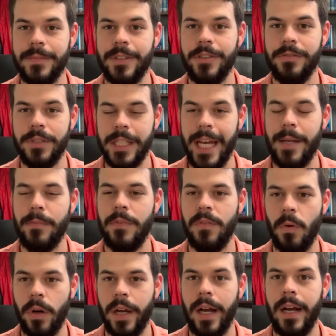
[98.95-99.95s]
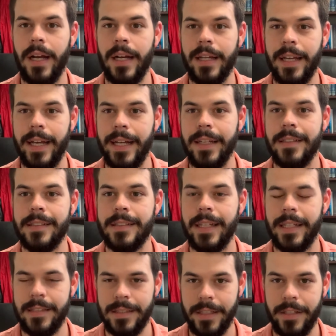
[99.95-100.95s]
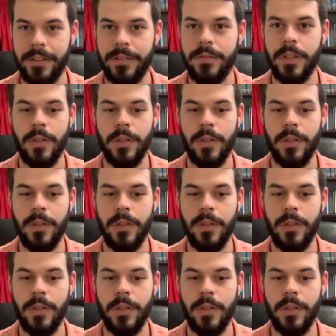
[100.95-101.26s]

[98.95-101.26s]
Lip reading: You stand before God as a sinner.